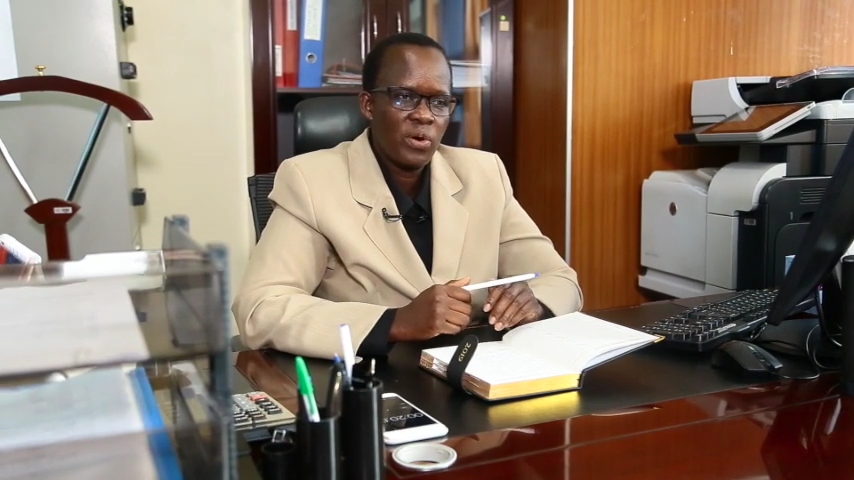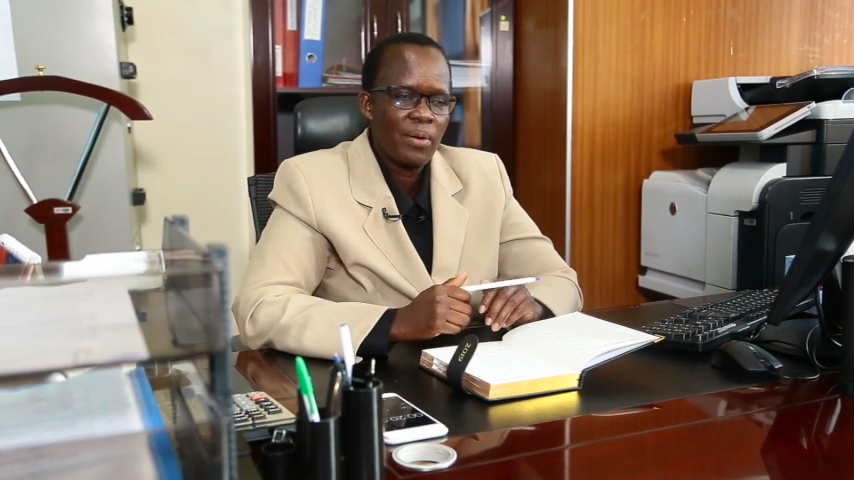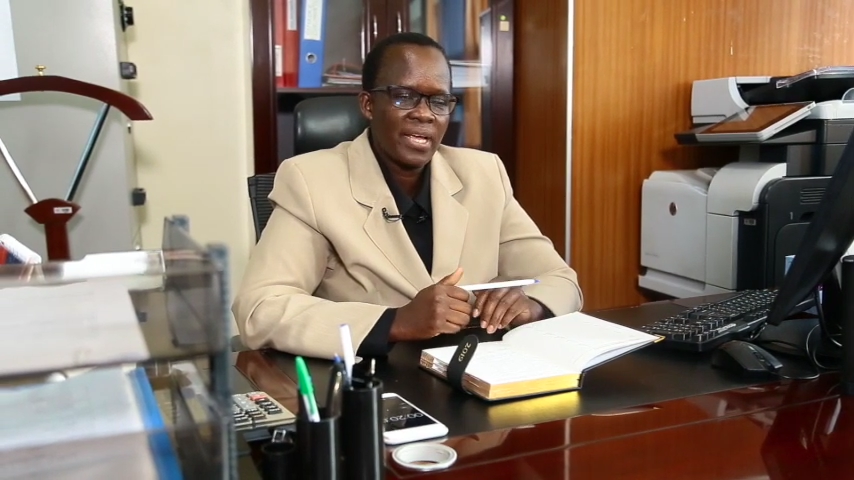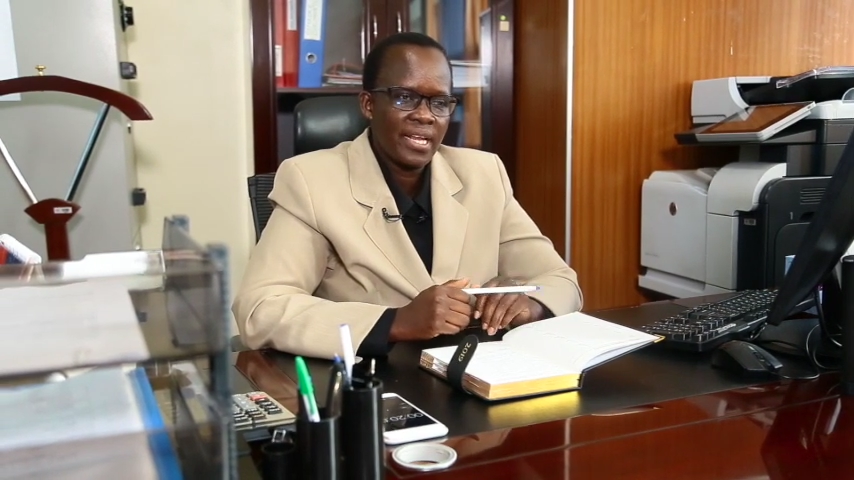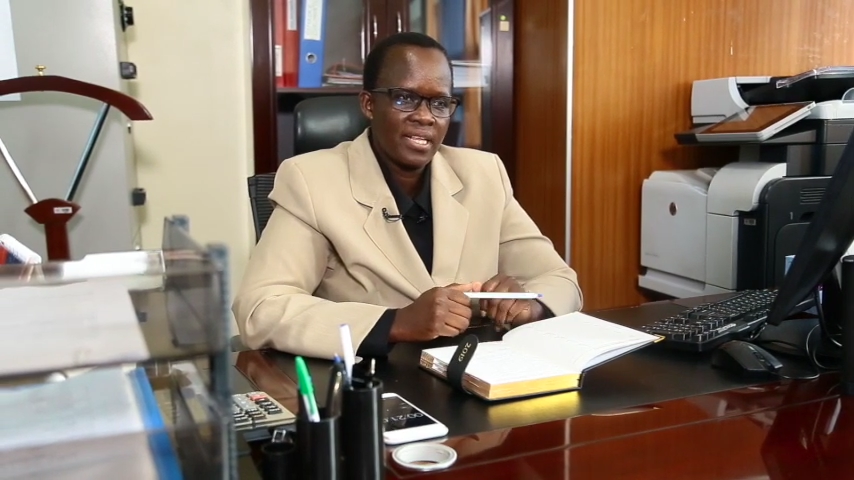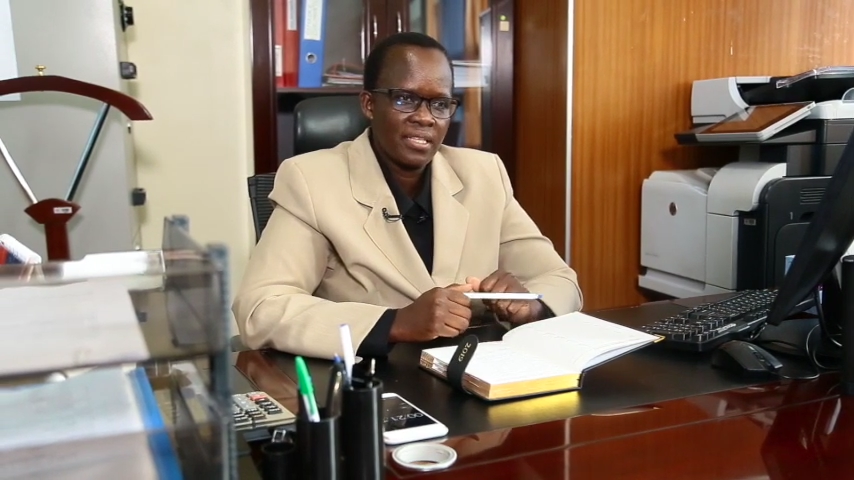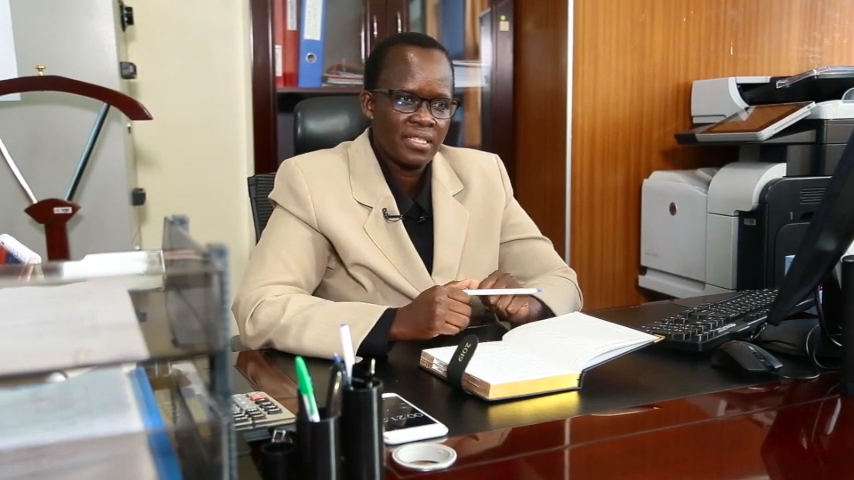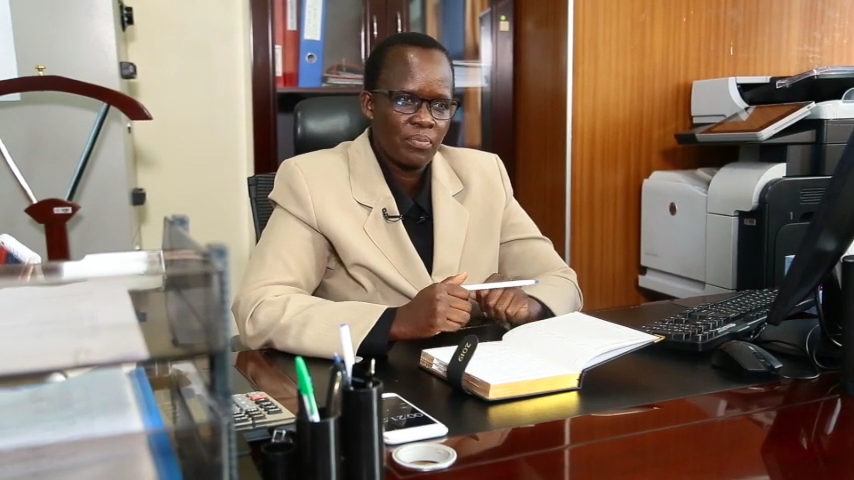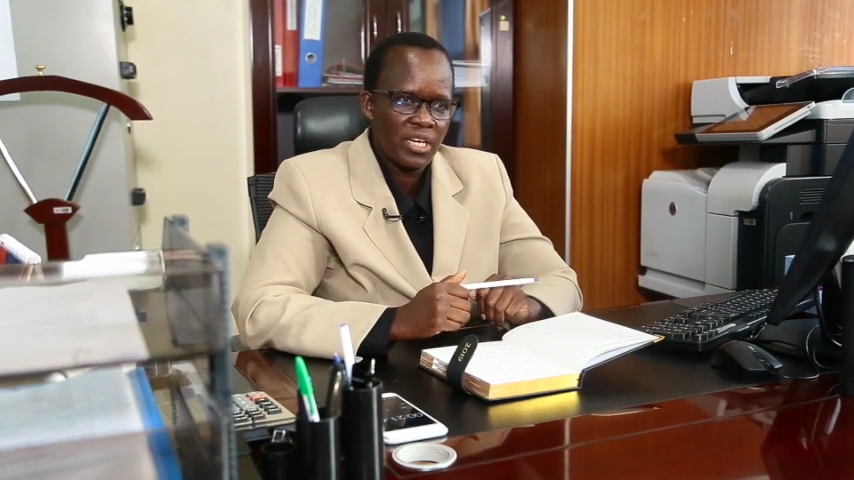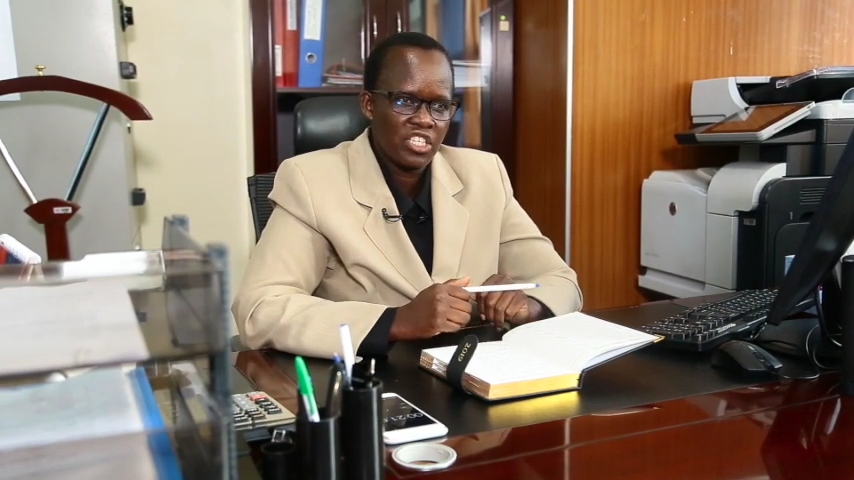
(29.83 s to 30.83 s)
where I'm heading the
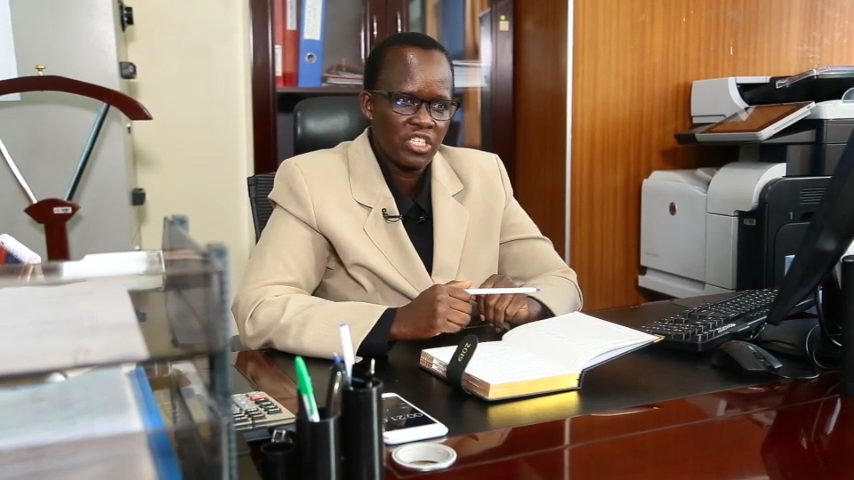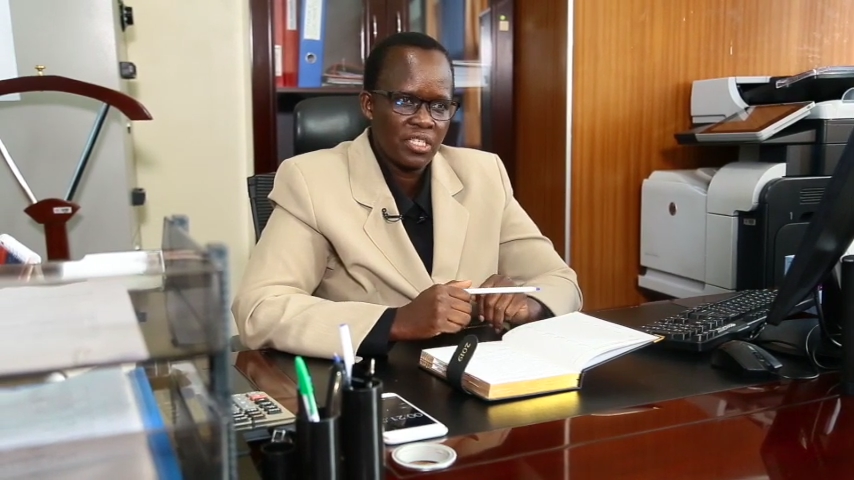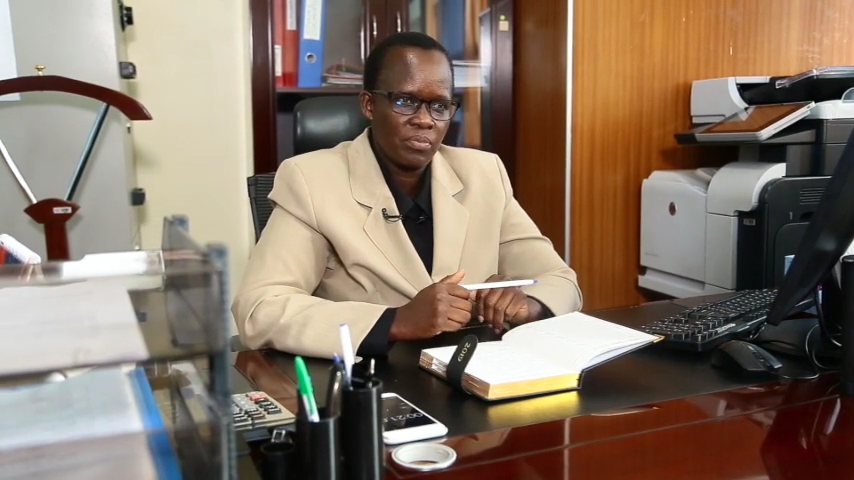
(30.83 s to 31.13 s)
supply chain